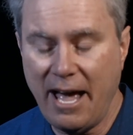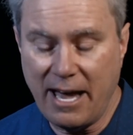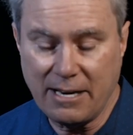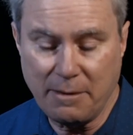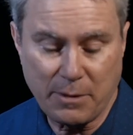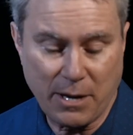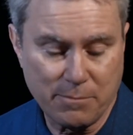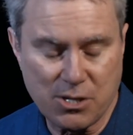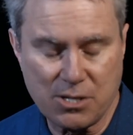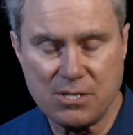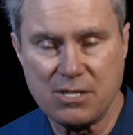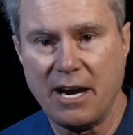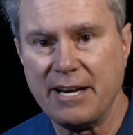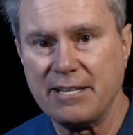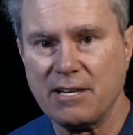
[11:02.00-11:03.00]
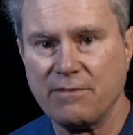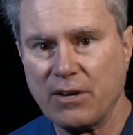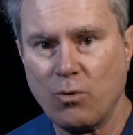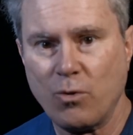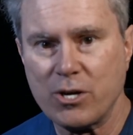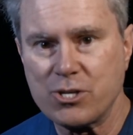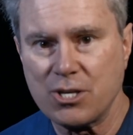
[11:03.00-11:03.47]
And up comes a
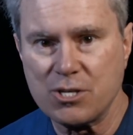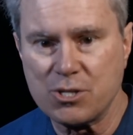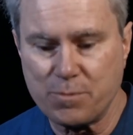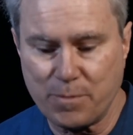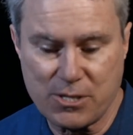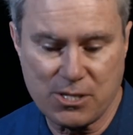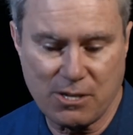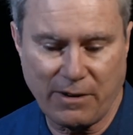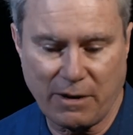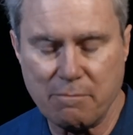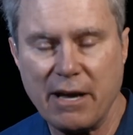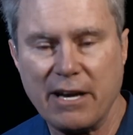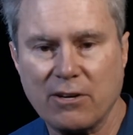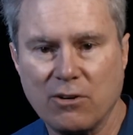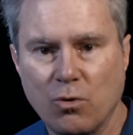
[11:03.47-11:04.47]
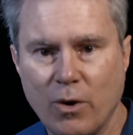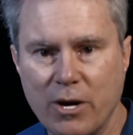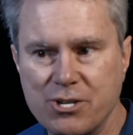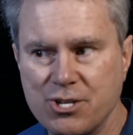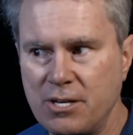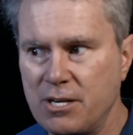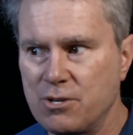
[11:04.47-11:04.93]
scientific question, a specific medical
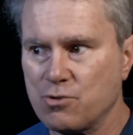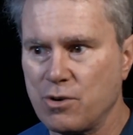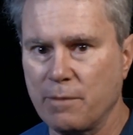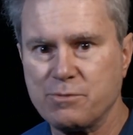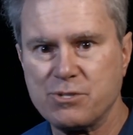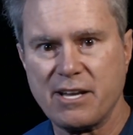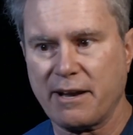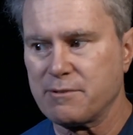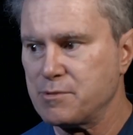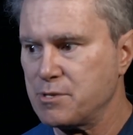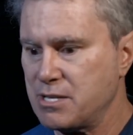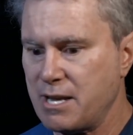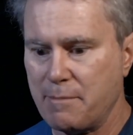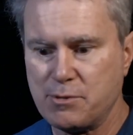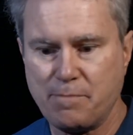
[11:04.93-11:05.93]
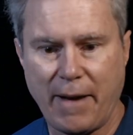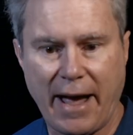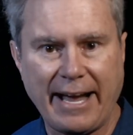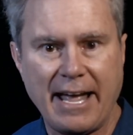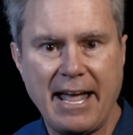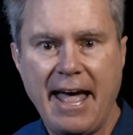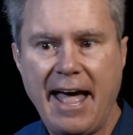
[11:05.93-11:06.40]
question, and Trump ste- steps
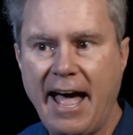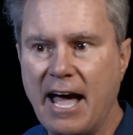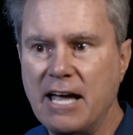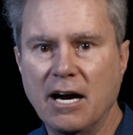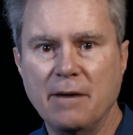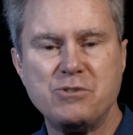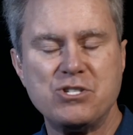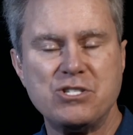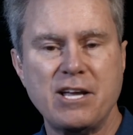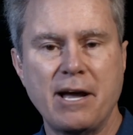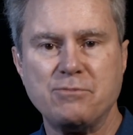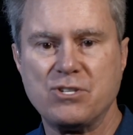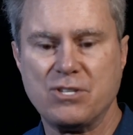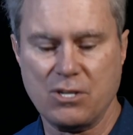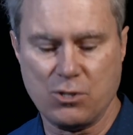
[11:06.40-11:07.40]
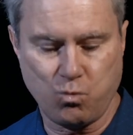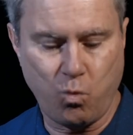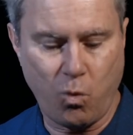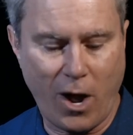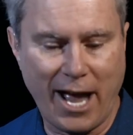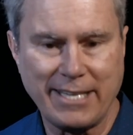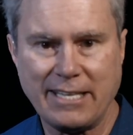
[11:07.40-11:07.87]
back, and up steps this
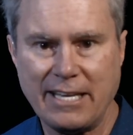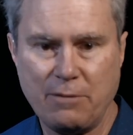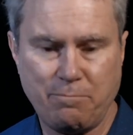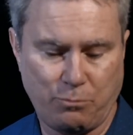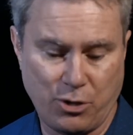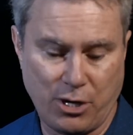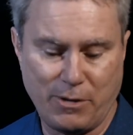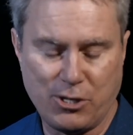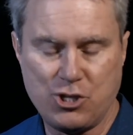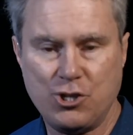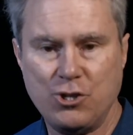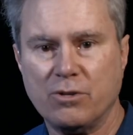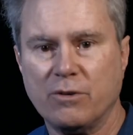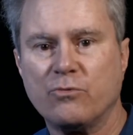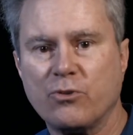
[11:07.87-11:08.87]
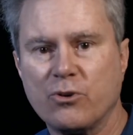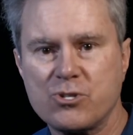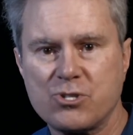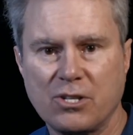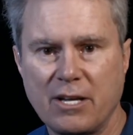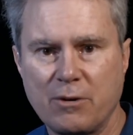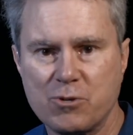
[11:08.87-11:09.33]
widely, pretty much
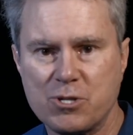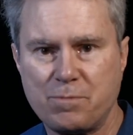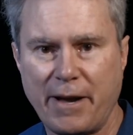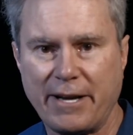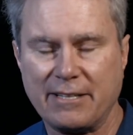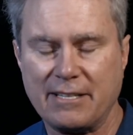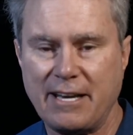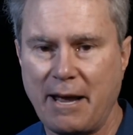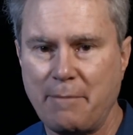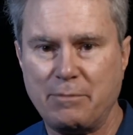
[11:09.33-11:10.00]
universally respected